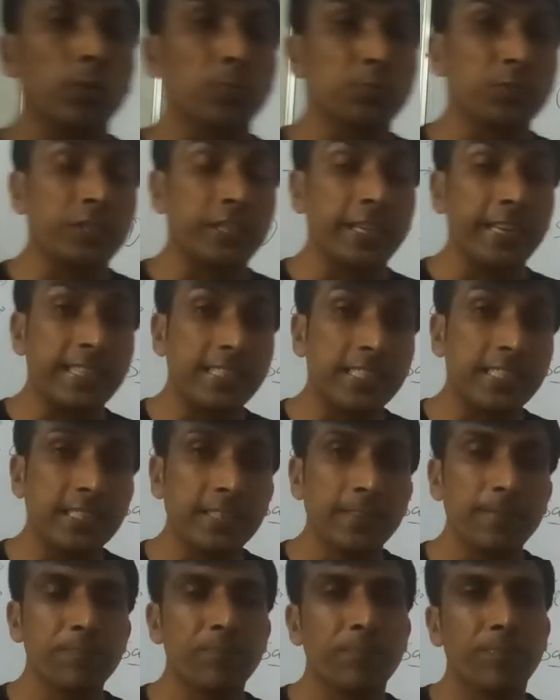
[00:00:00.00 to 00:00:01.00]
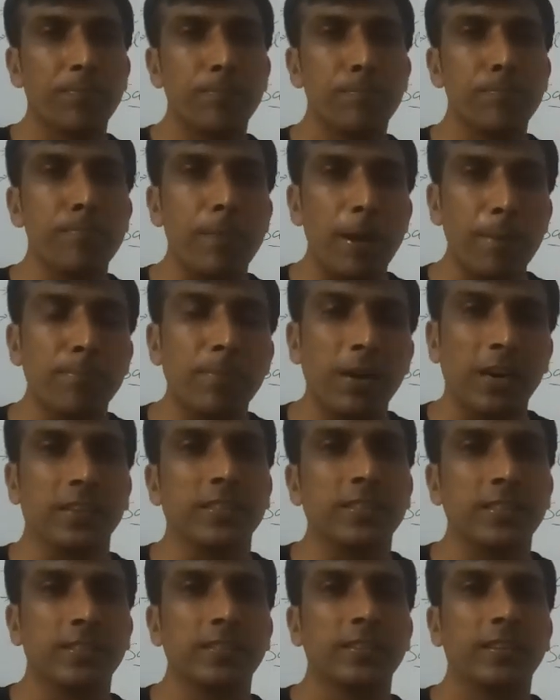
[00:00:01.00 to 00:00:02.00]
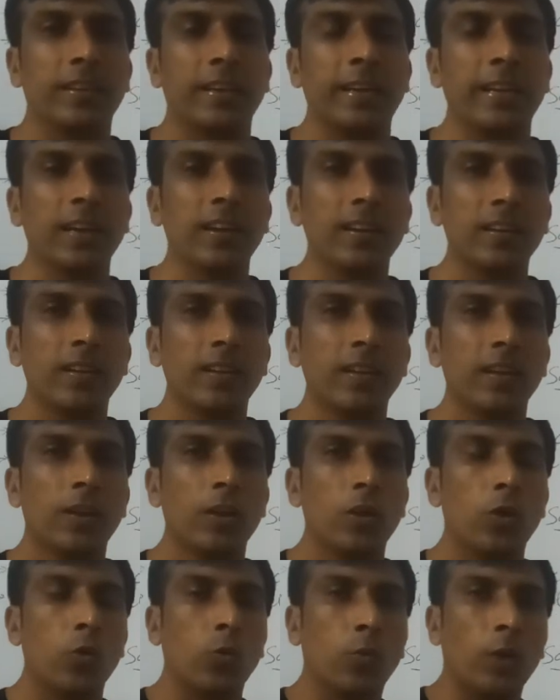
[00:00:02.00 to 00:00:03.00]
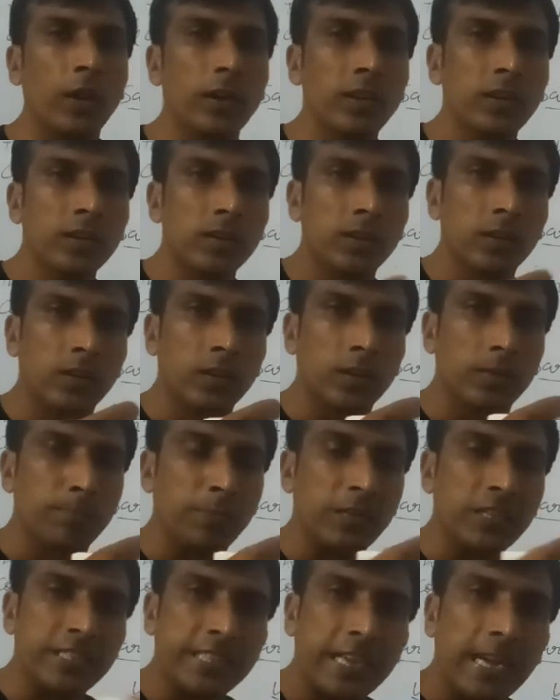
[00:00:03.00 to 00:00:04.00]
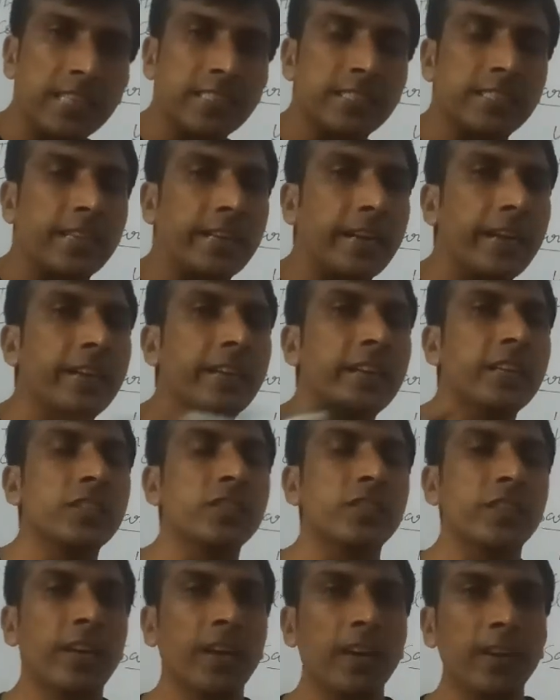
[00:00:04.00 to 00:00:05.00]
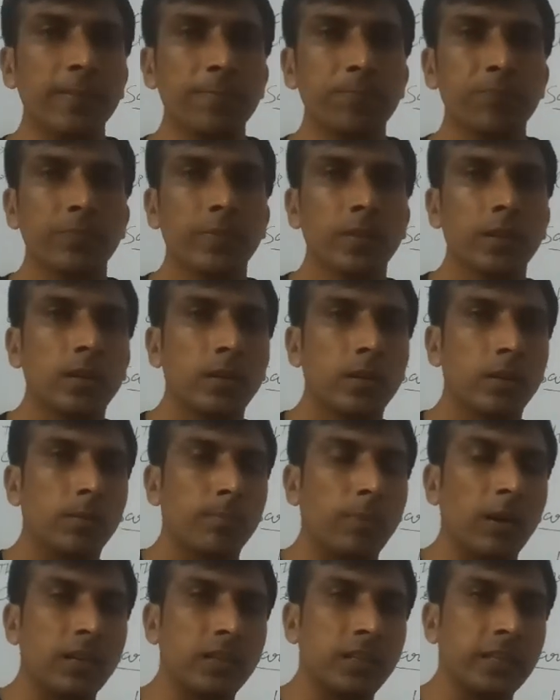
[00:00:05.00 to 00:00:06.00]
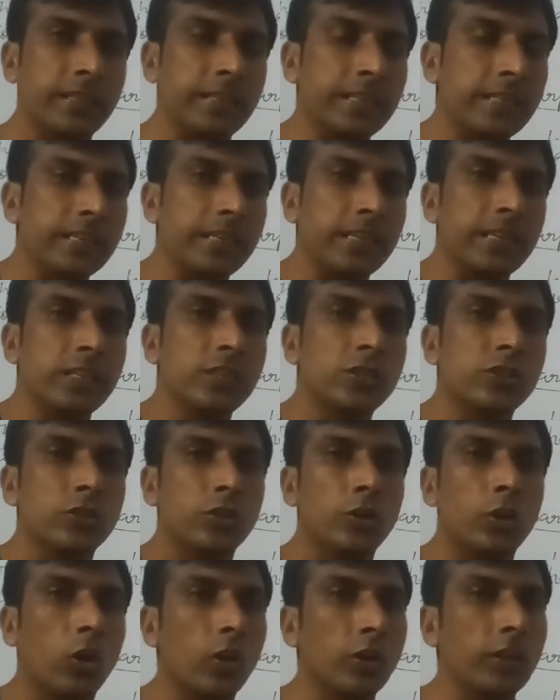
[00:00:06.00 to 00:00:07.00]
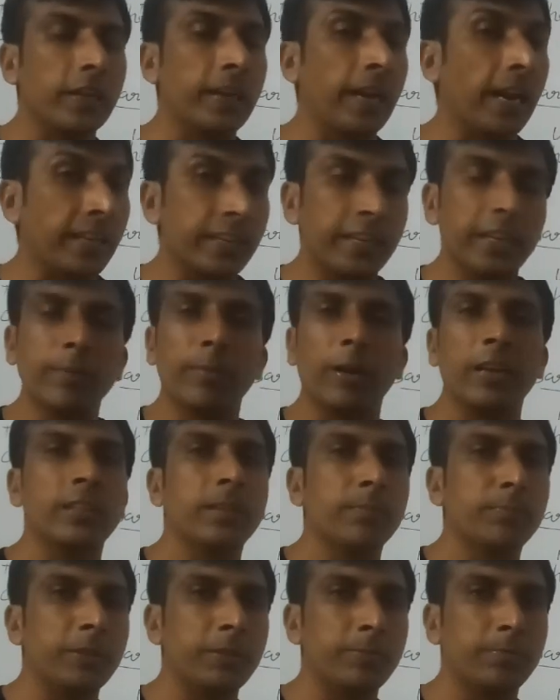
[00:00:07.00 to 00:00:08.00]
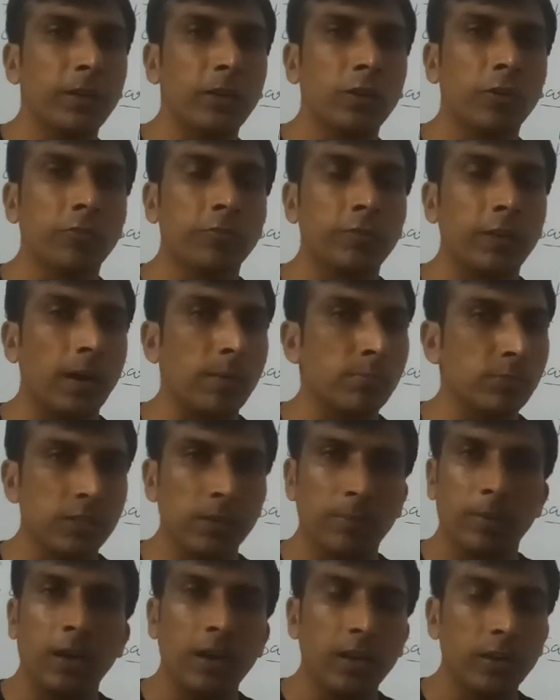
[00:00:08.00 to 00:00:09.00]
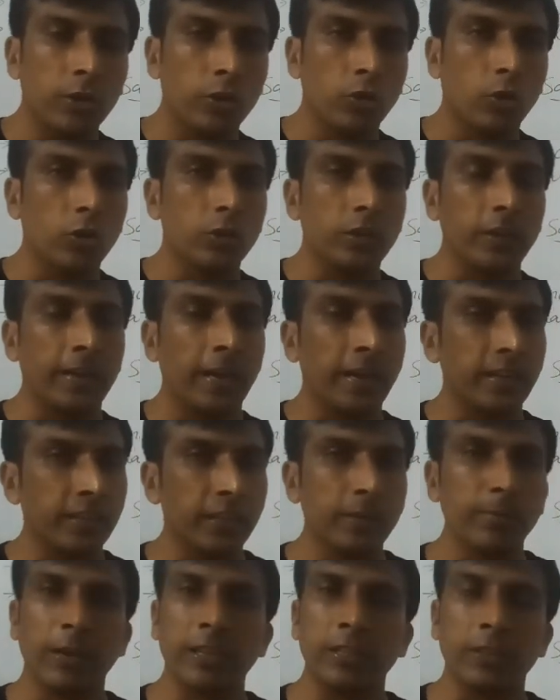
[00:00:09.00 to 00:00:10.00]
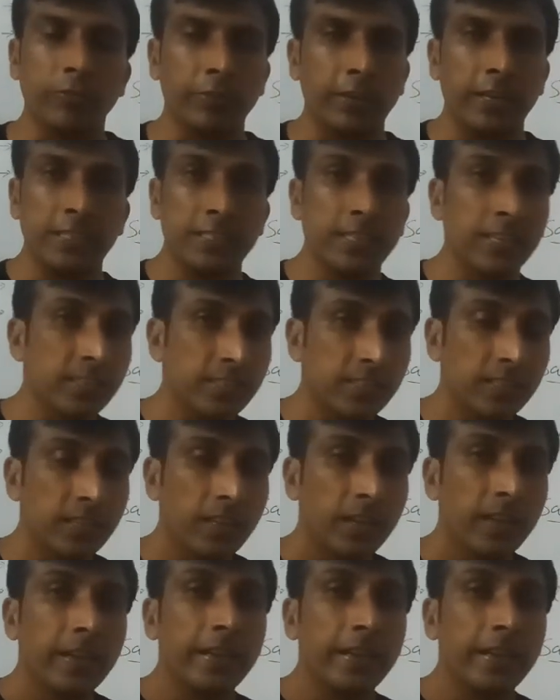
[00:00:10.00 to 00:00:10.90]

of 6 members. Clear? One Panchayat secretary is there, but he is not elected by the people of Gram Sabha, not elected by the villagers.